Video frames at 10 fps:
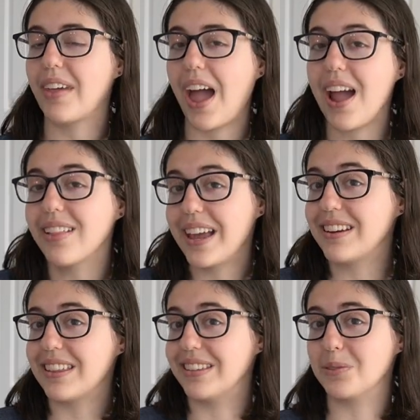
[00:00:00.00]
I
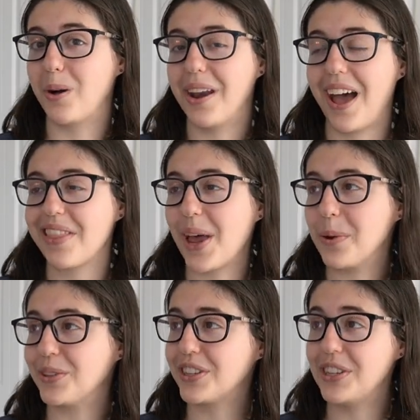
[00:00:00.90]
liked this one. I thought it
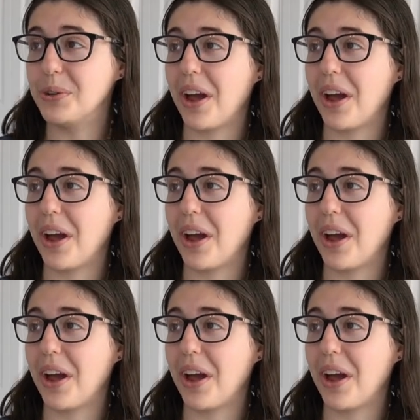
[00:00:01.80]
was cute,